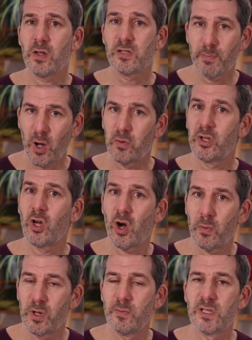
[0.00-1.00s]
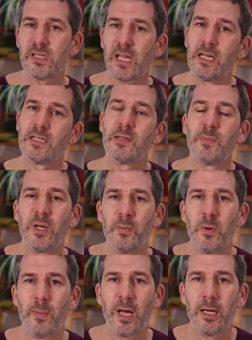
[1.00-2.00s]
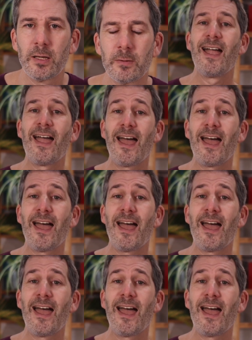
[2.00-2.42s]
Those are both common mistakes that people make.